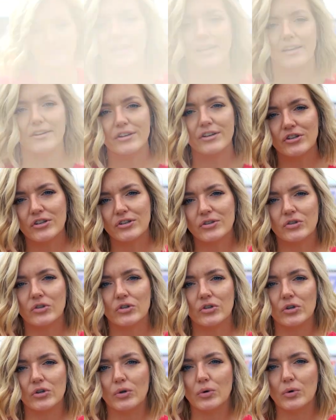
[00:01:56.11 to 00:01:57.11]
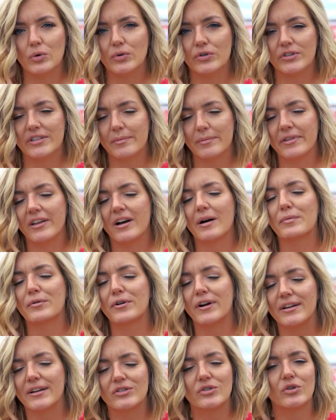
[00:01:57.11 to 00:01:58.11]
In addition to some of the
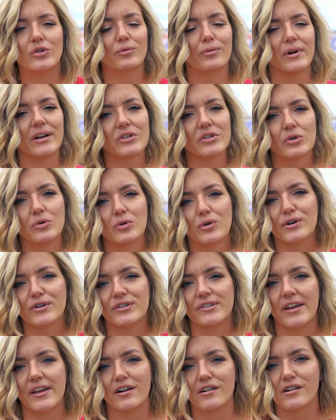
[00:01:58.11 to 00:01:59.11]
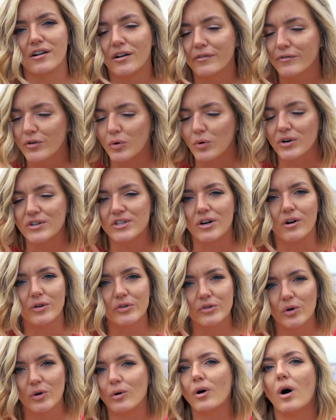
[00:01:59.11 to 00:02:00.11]
upgrades to the race course, they are of course
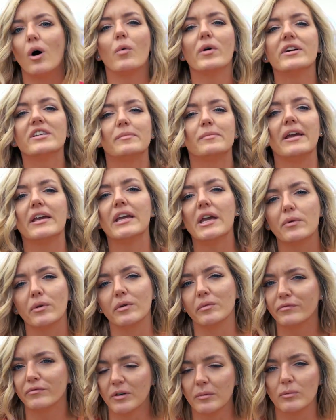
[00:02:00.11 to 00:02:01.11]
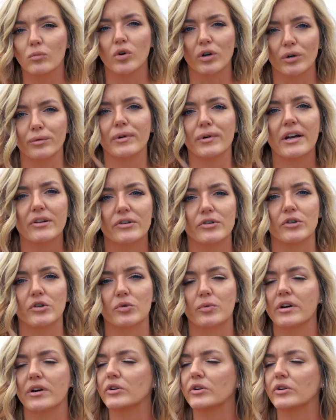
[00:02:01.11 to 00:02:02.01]
also always making room for more racers.